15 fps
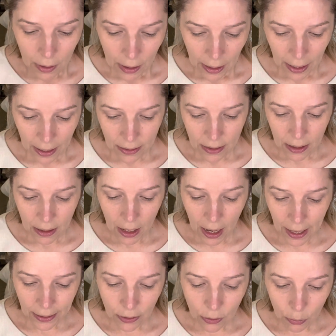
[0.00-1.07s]
And then
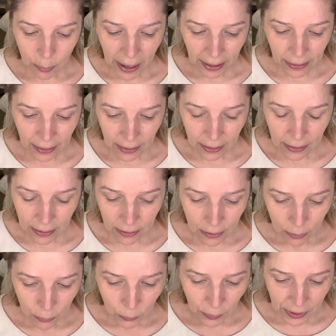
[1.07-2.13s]
I go back in
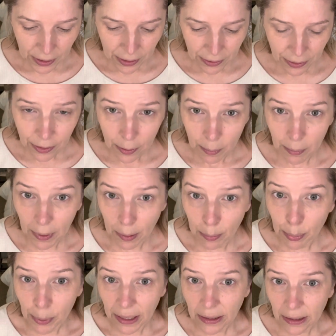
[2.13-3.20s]
with my
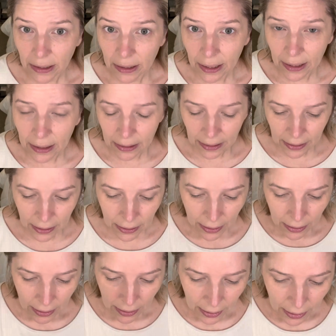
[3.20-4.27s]
brightening highlight,
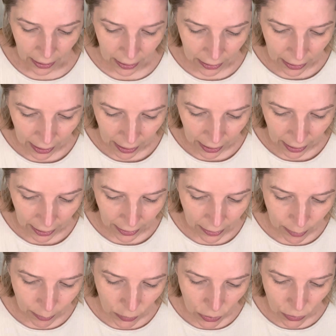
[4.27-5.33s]
and I
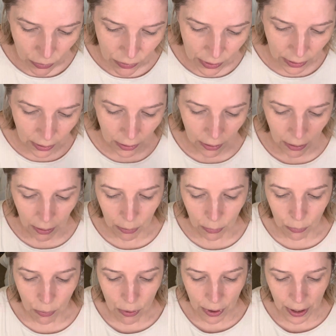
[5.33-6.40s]
am using
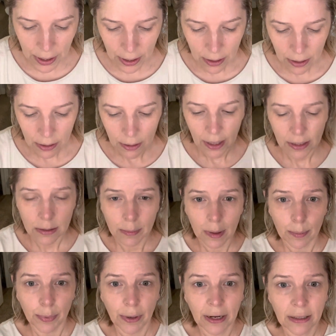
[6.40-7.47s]
Aurora as my
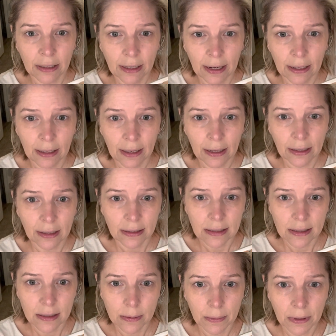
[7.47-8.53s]
brightening highlight. That's
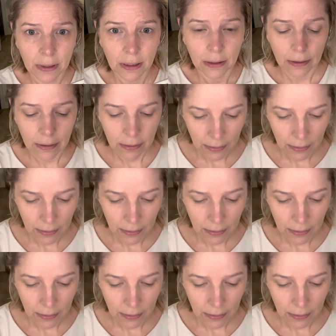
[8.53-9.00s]
this one here.